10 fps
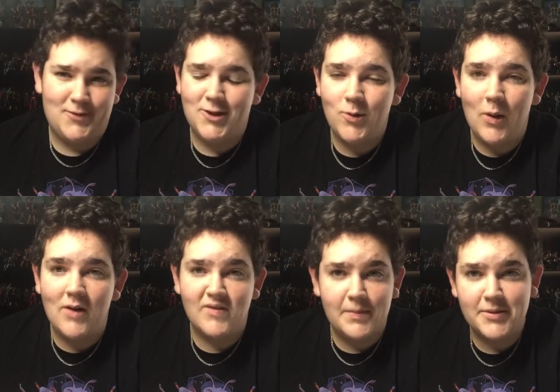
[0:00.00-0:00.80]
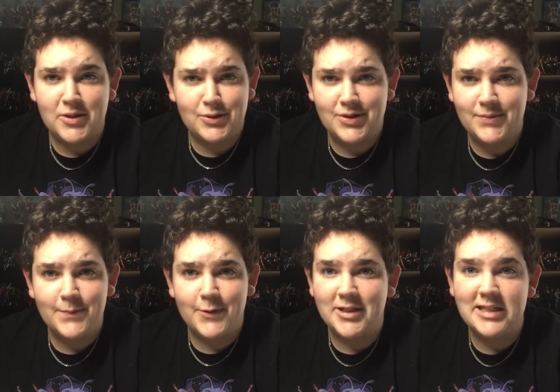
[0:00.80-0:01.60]
12 episodes
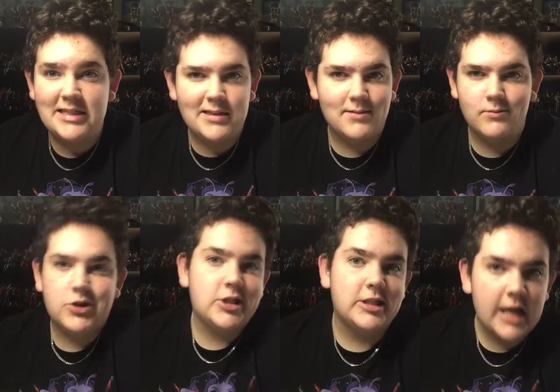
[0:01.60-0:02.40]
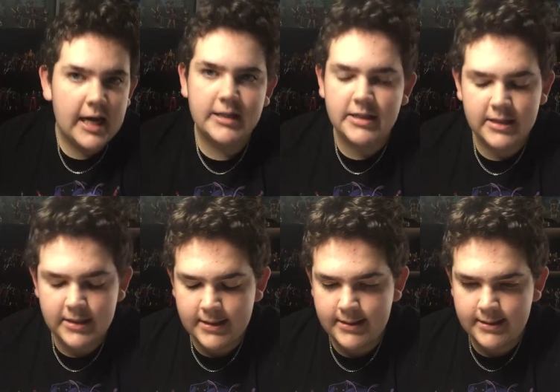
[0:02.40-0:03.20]
per season, which sucks
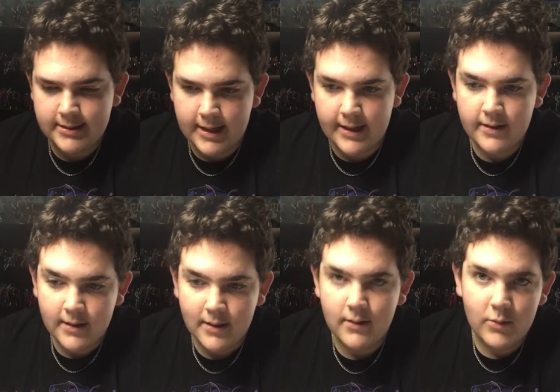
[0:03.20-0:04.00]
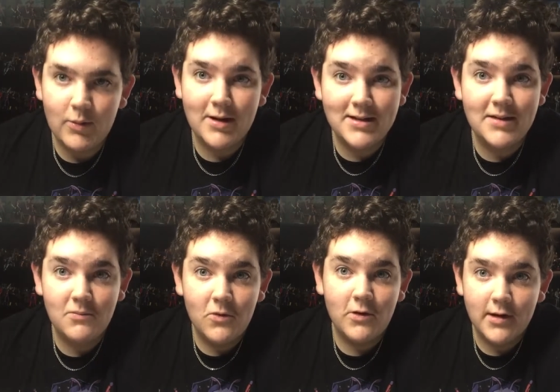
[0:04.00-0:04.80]
because it's like, we want to see
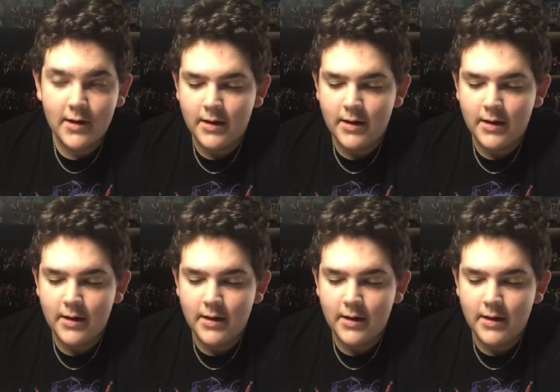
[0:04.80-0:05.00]
more.